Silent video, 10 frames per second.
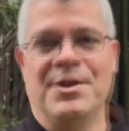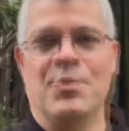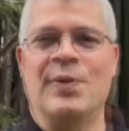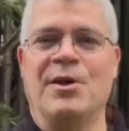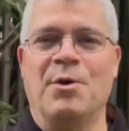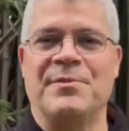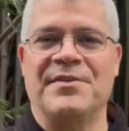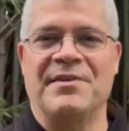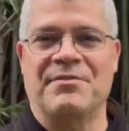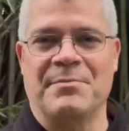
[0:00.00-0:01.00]
Well, I hope
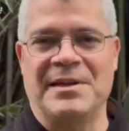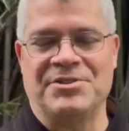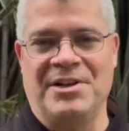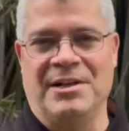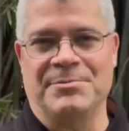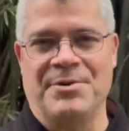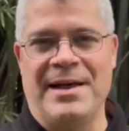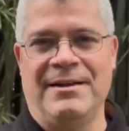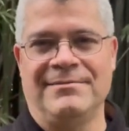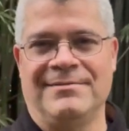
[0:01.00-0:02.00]
this information helped you
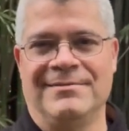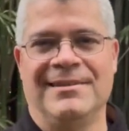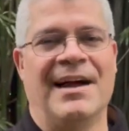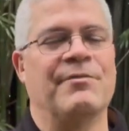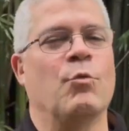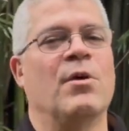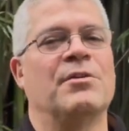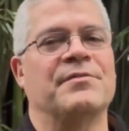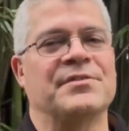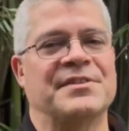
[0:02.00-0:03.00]
out. Have a
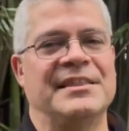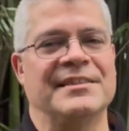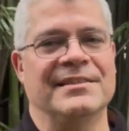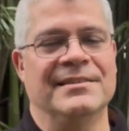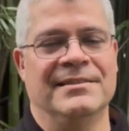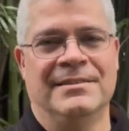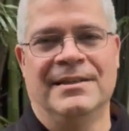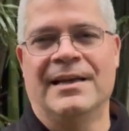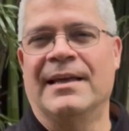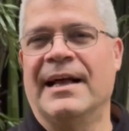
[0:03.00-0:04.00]
wonderful season.
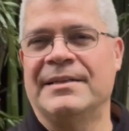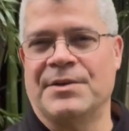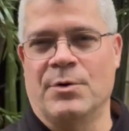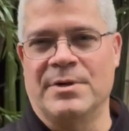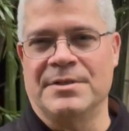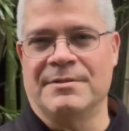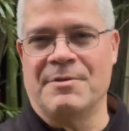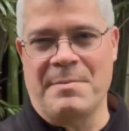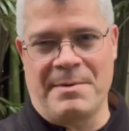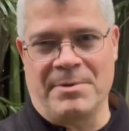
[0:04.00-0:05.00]
And as always,
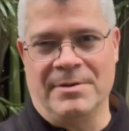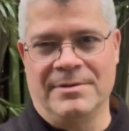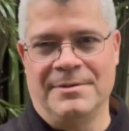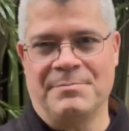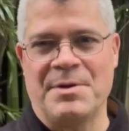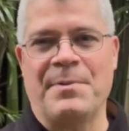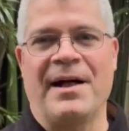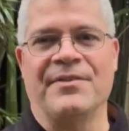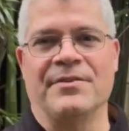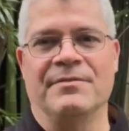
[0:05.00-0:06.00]
remember, be
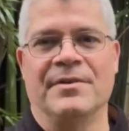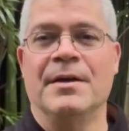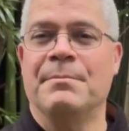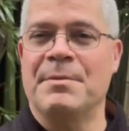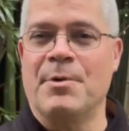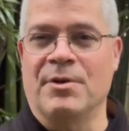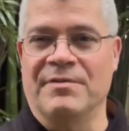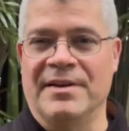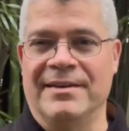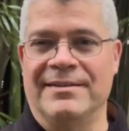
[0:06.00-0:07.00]
positive, be
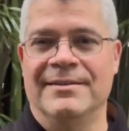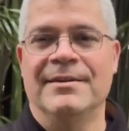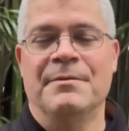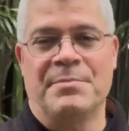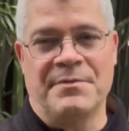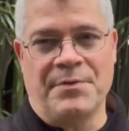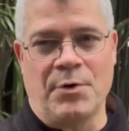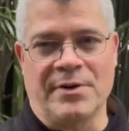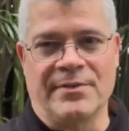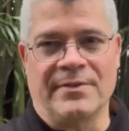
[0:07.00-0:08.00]
motivated, be
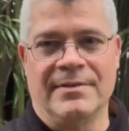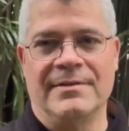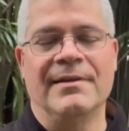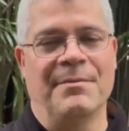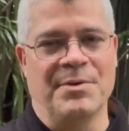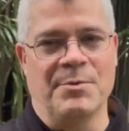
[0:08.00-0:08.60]
focused, and be